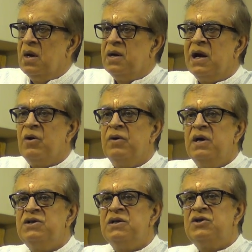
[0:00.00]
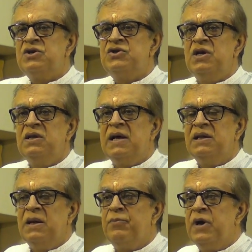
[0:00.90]
Now, it's interesting
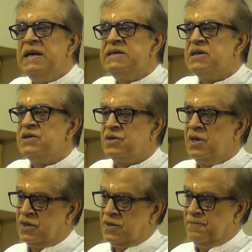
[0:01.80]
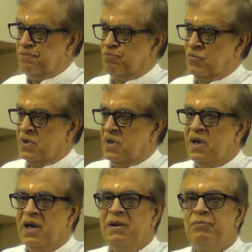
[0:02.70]
that they praise Sanskrit
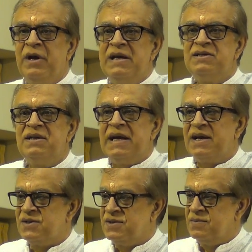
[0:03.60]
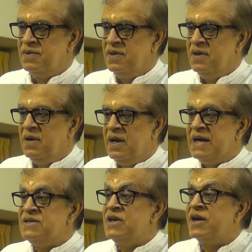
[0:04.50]
and praise the text
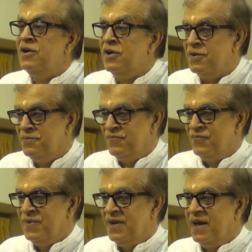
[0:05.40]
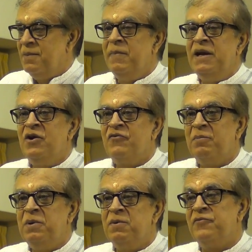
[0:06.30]
as secular, and many of
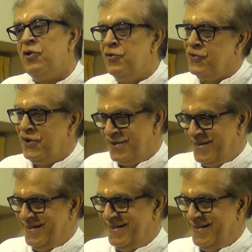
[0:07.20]
our people fall for it.